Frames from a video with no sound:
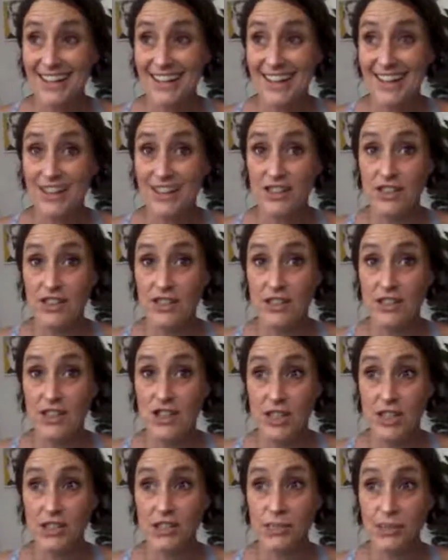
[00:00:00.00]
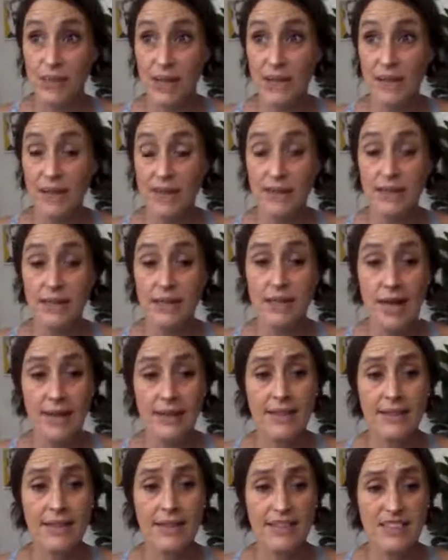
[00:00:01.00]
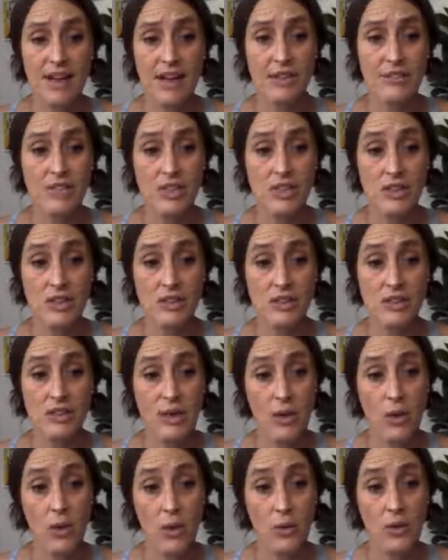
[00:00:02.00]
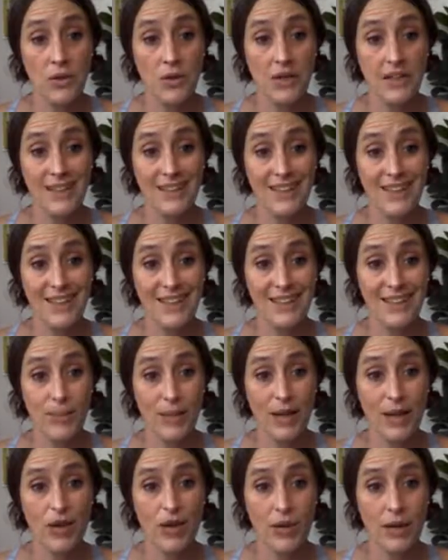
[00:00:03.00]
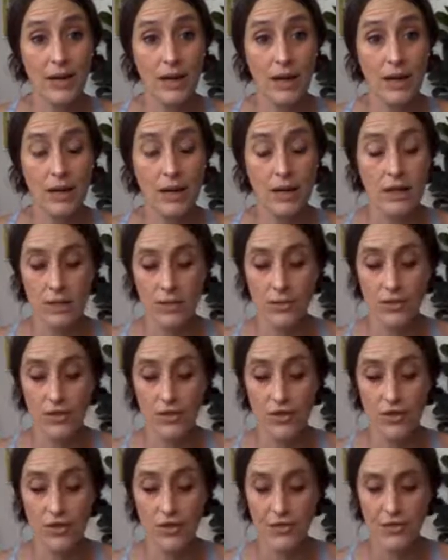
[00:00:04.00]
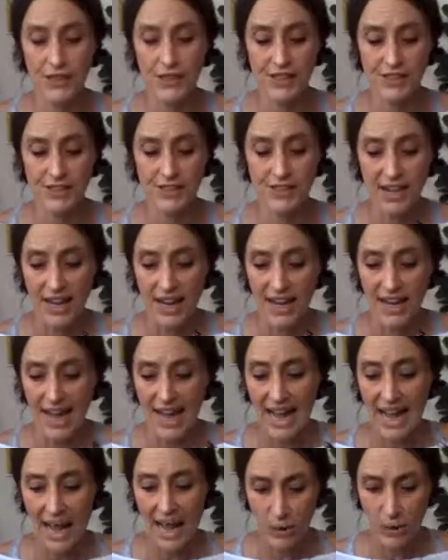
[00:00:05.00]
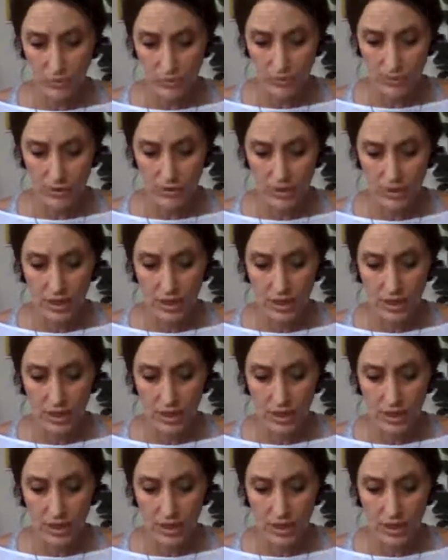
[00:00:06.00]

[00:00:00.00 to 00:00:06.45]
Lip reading: and she's ready to let the stuff she's been holding that's been going on under the surface out.